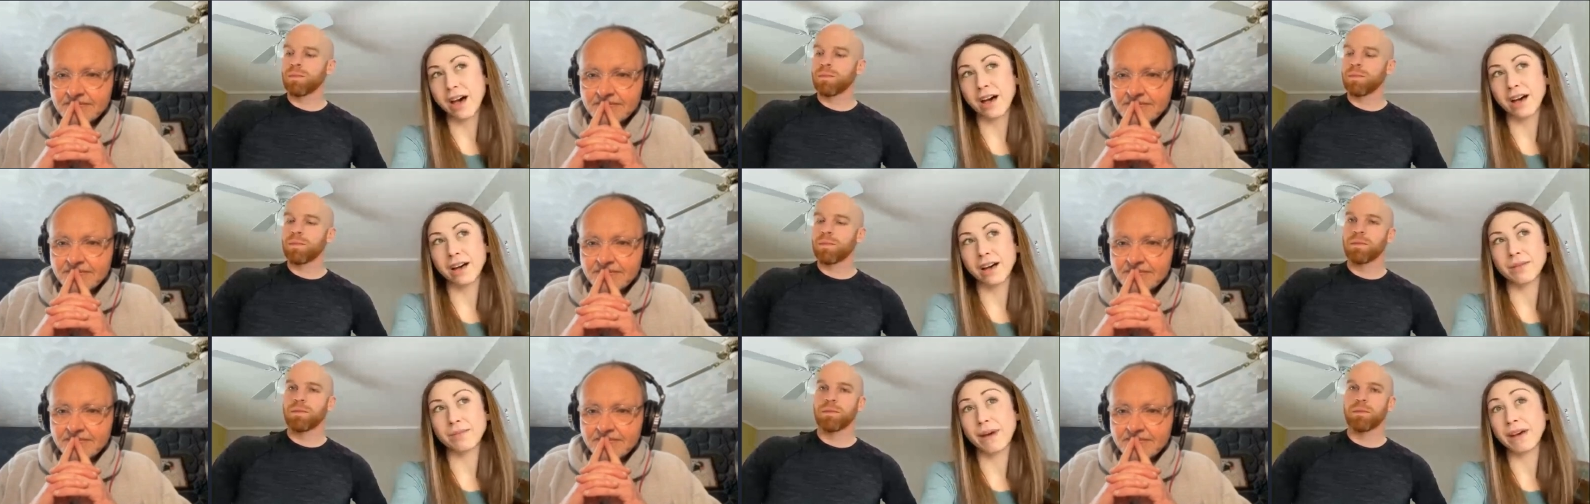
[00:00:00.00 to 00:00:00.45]

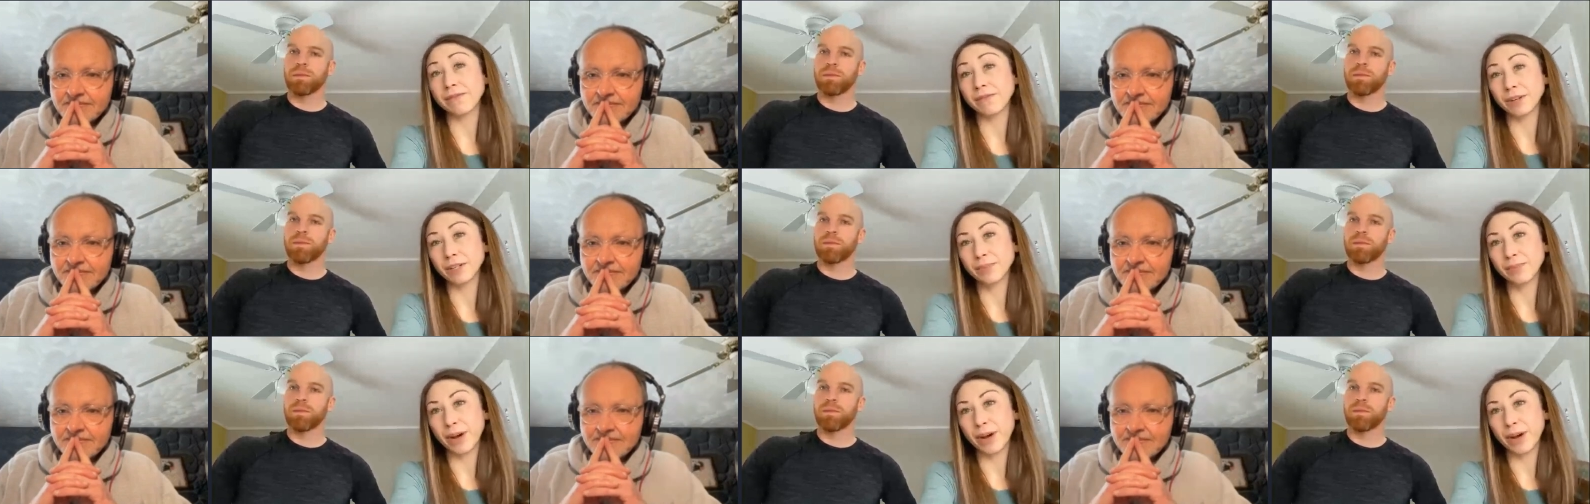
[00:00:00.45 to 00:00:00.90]
Speaker 1: on my
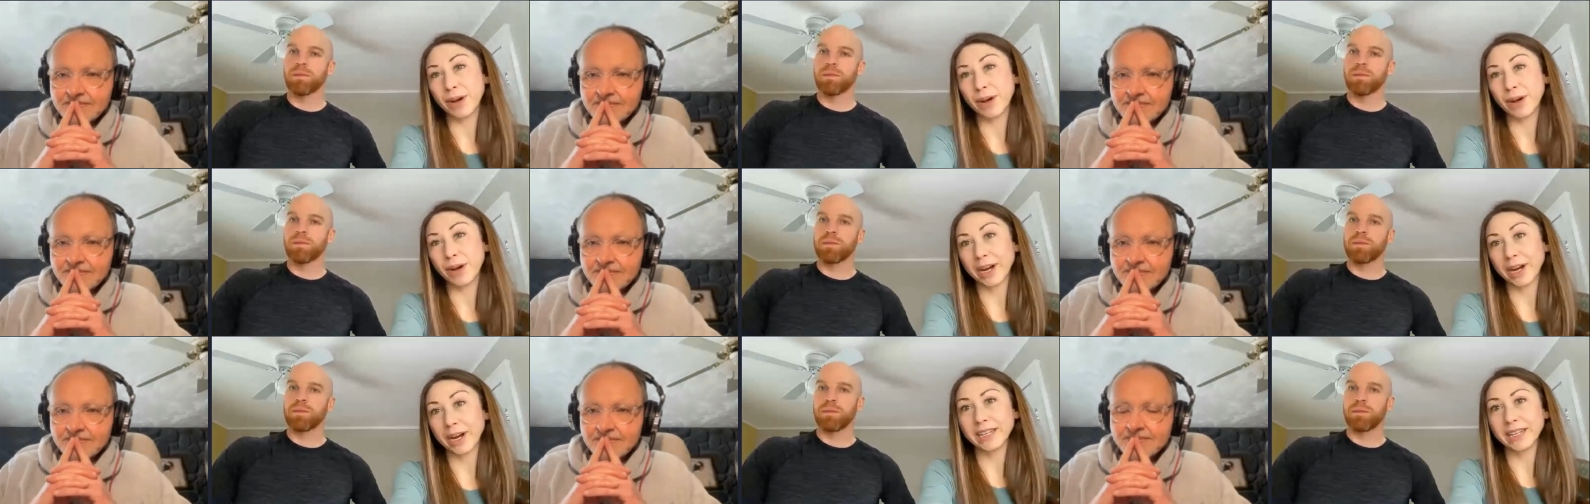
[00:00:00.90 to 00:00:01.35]
first
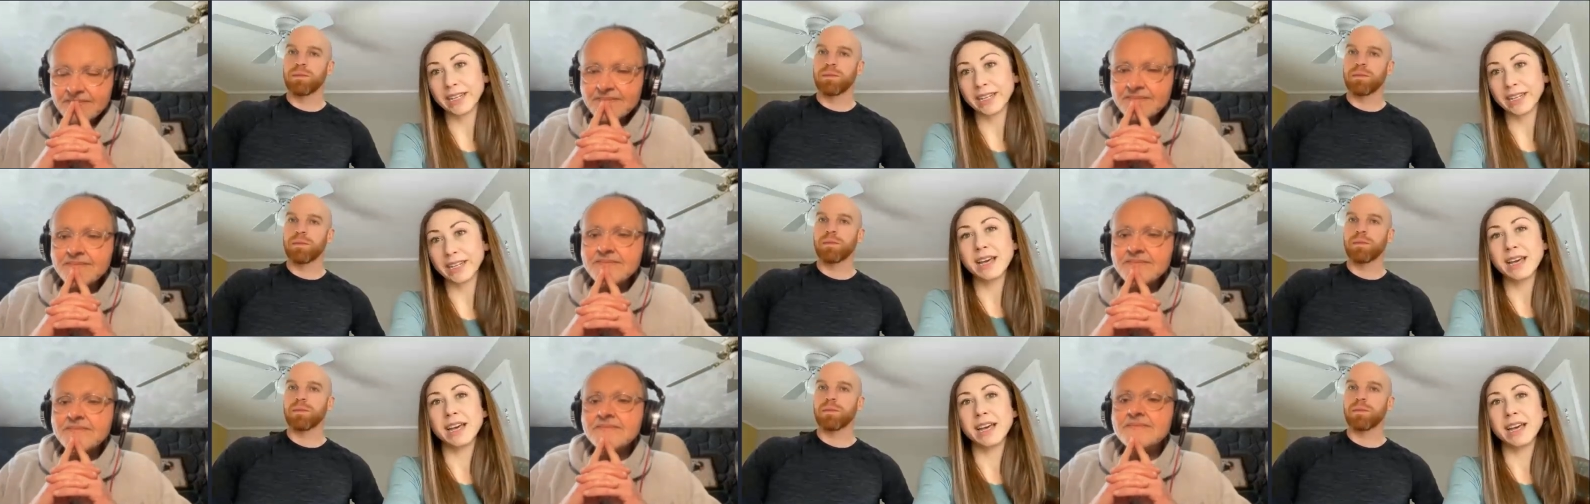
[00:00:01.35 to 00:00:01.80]
pregnancy
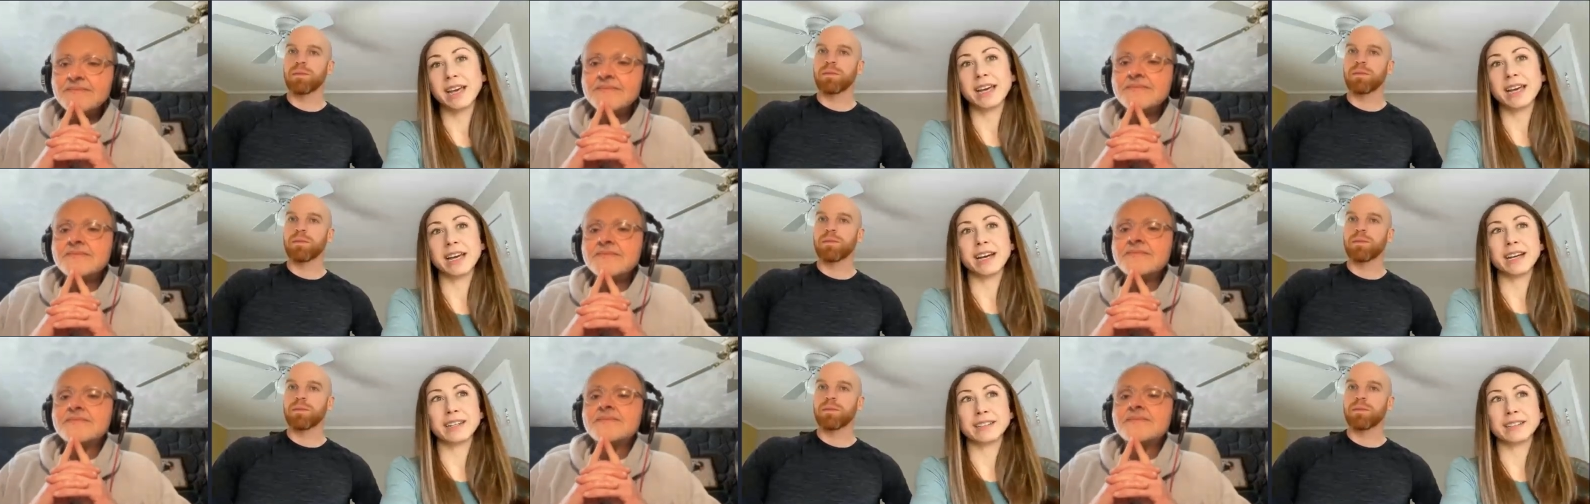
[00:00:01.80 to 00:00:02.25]

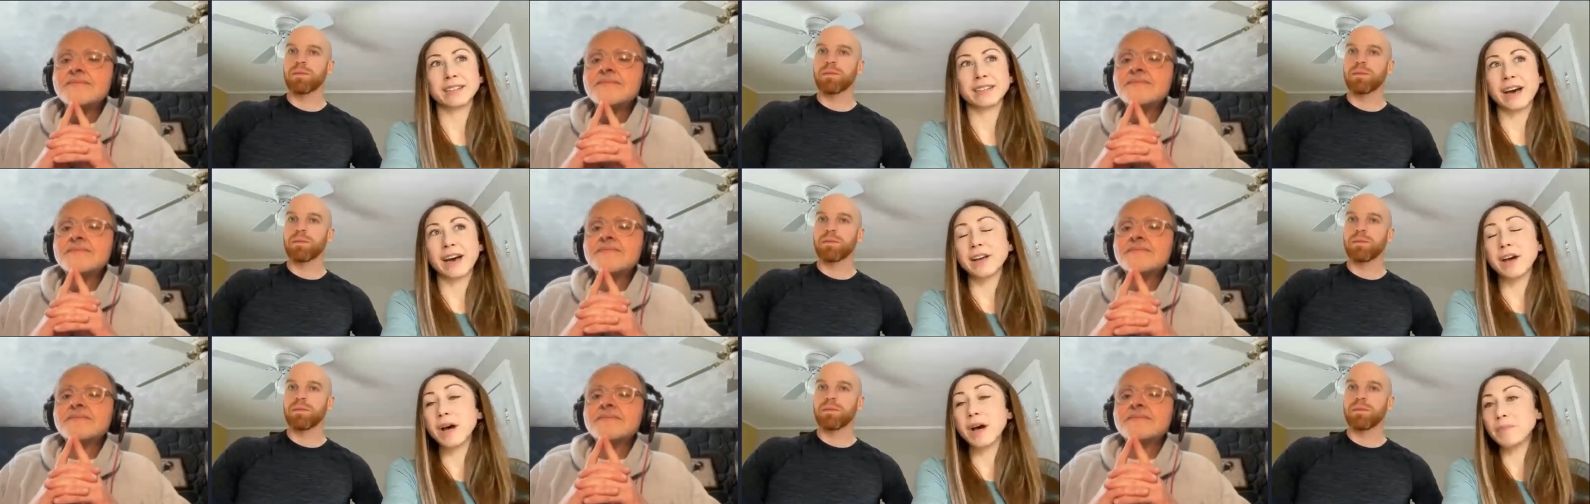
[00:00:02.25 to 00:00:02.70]
and
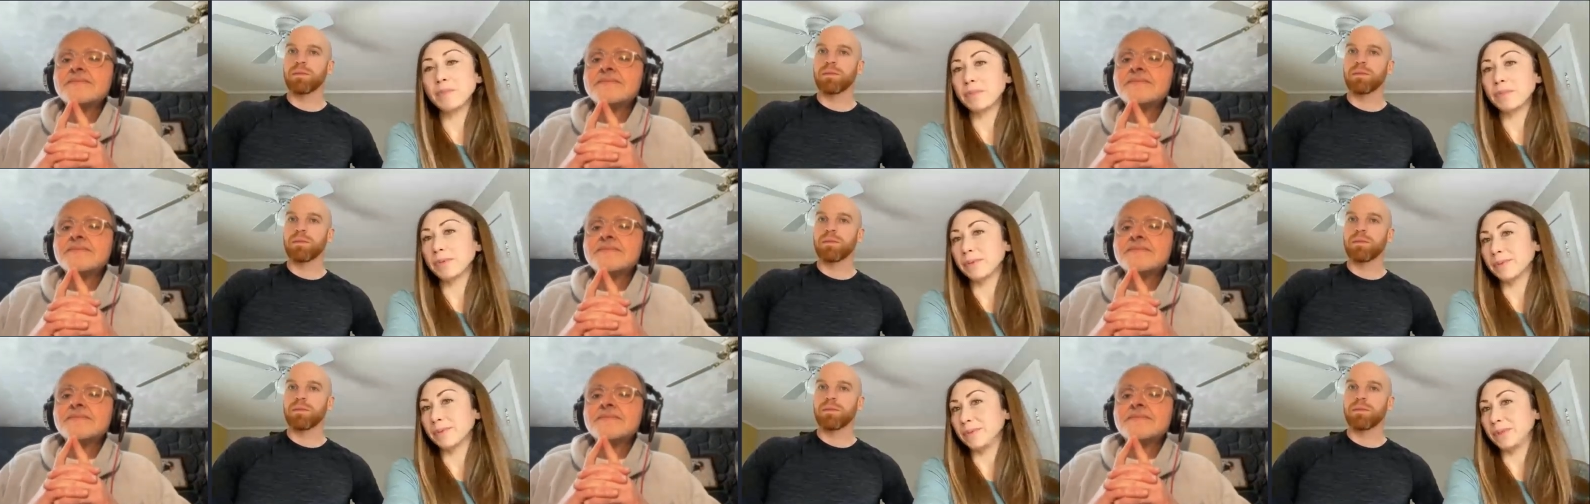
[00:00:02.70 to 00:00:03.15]
got up,
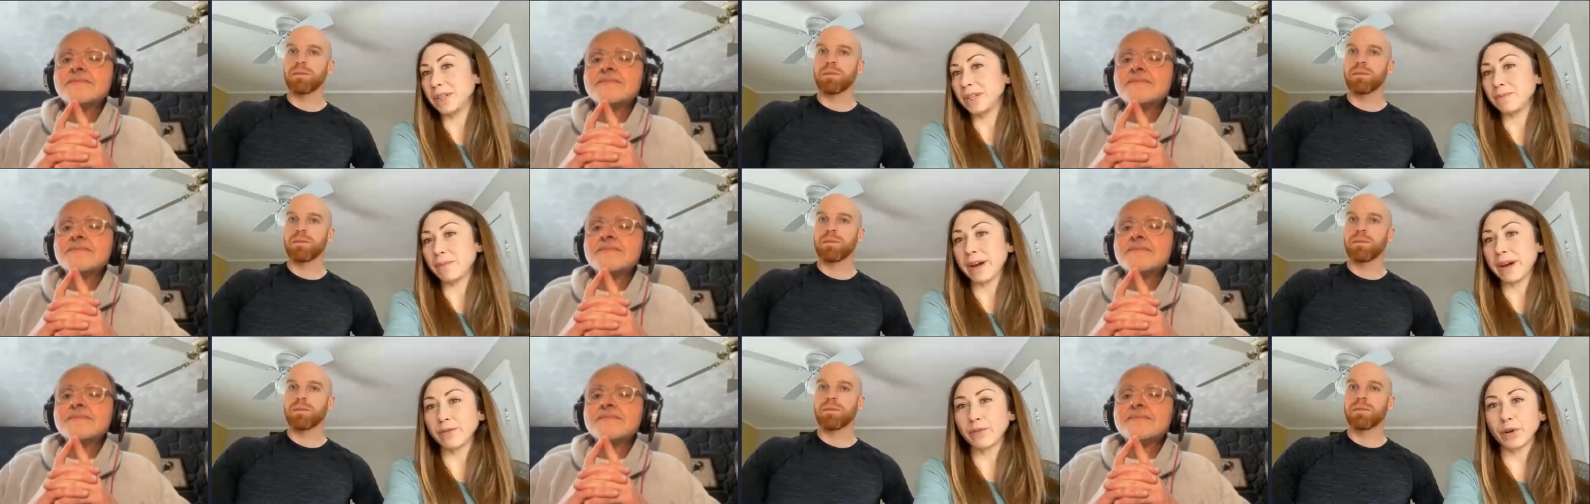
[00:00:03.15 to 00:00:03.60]
did
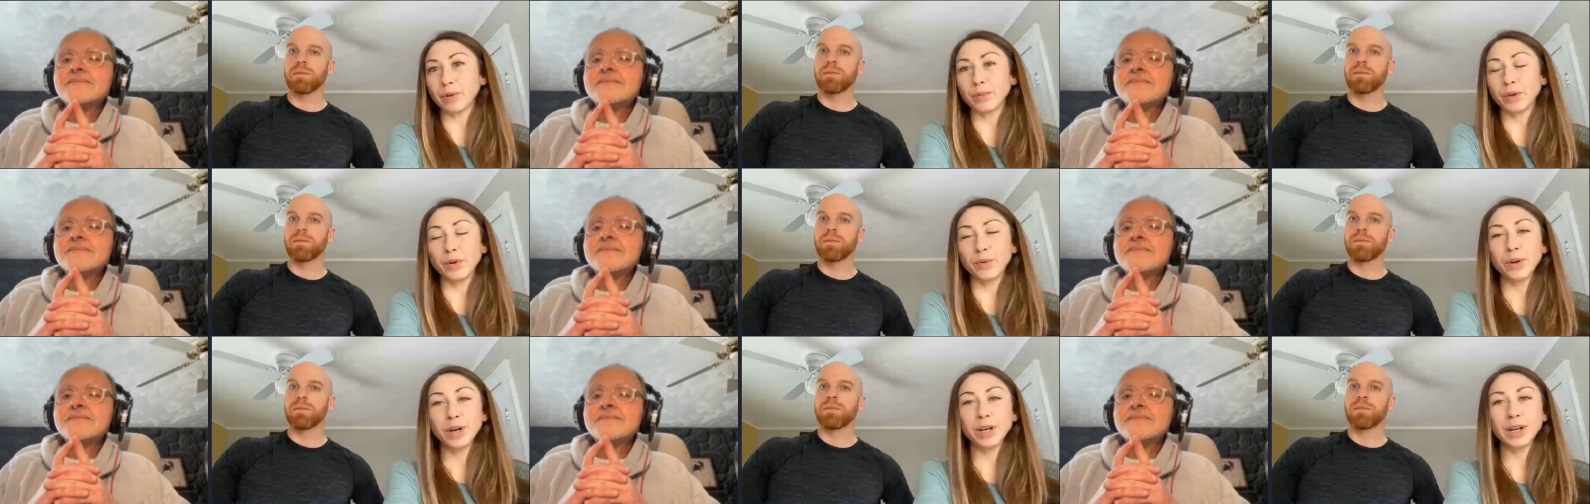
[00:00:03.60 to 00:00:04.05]
my
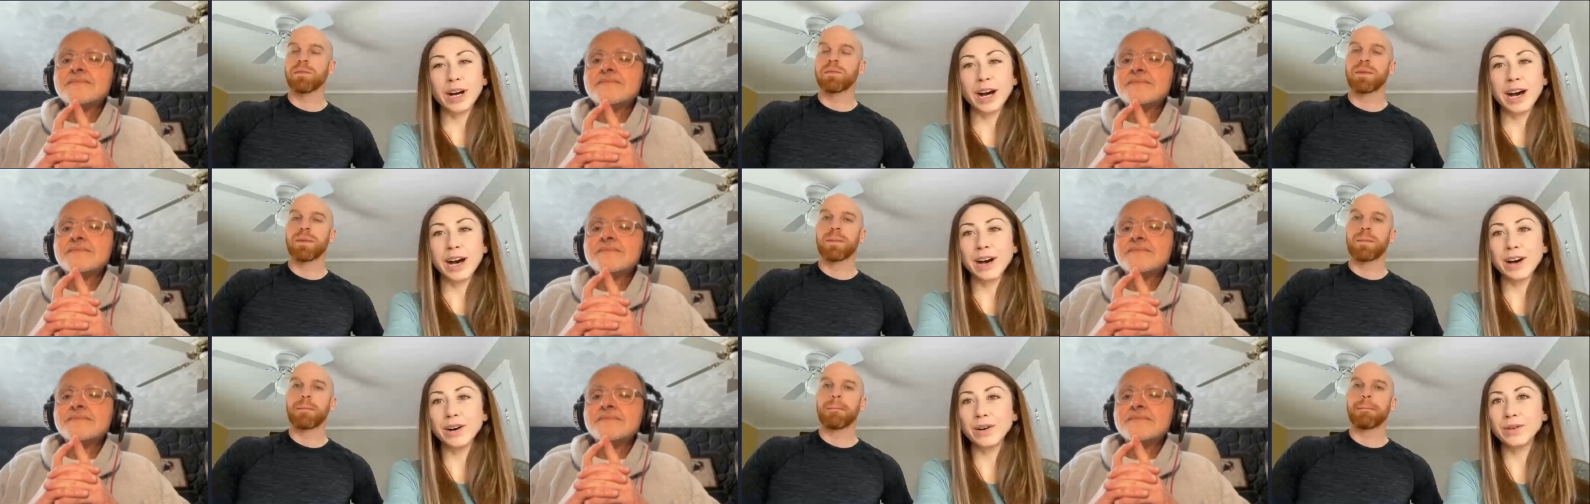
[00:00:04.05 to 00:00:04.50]
normal
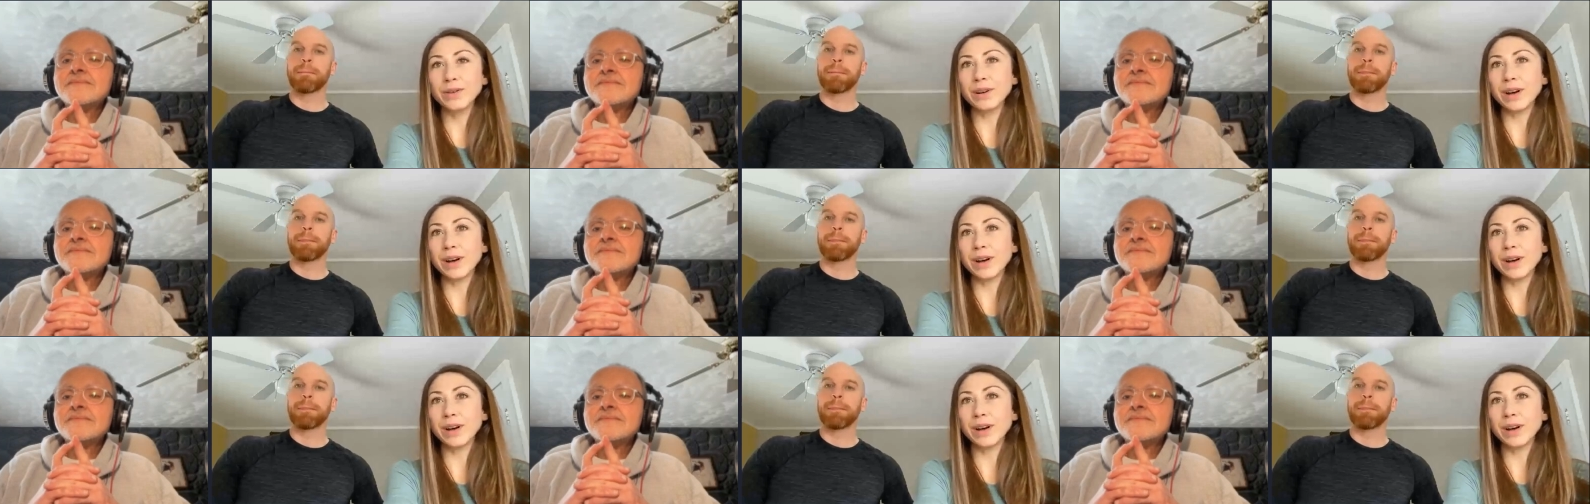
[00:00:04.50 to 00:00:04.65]
workout.